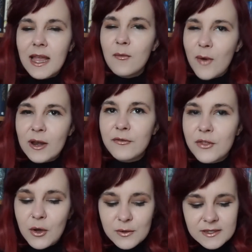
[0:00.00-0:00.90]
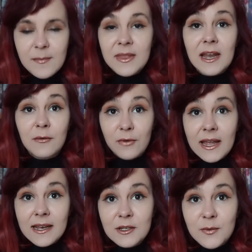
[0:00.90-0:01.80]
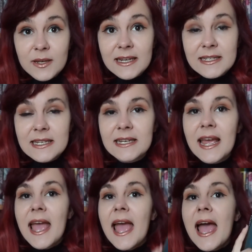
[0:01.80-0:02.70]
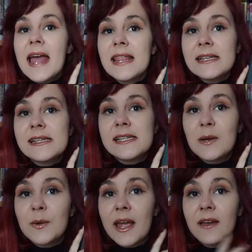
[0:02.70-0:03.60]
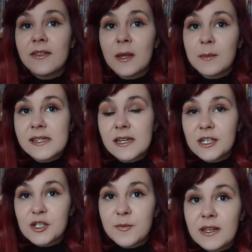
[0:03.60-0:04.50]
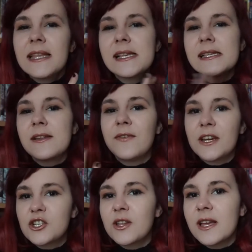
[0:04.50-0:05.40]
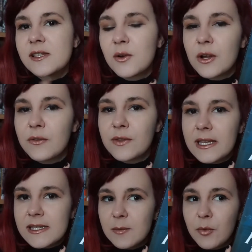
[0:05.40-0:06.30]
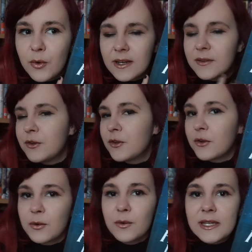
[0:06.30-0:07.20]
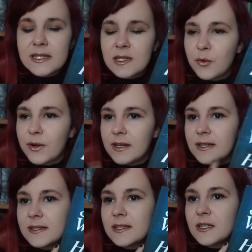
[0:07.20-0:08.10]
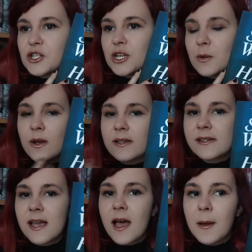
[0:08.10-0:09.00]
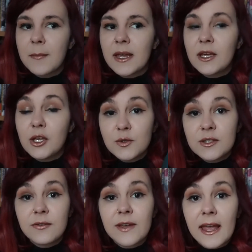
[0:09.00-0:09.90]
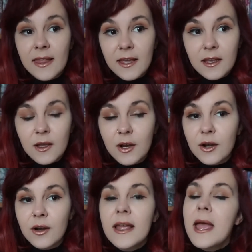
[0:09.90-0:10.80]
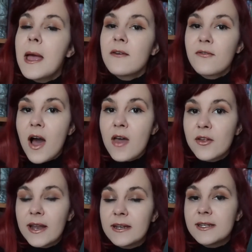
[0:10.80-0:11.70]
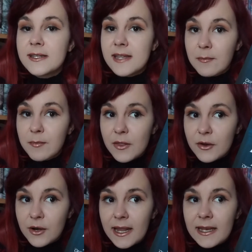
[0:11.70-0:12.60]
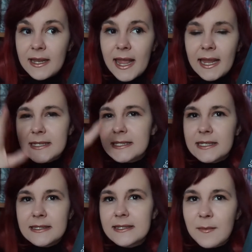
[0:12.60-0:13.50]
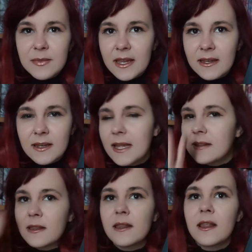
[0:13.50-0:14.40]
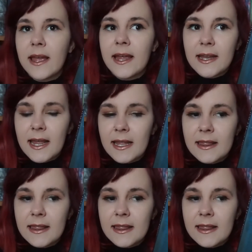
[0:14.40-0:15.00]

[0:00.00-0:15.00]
one of those um, that I read in 2019, and that is See What I Have Done by Sarah Schmidt. This is the fictionalized story of Lizzie Borden. If you don't know who Lizzie Borden is, uh, she was um, accused of killing her father and her stepmother in 18 something in the late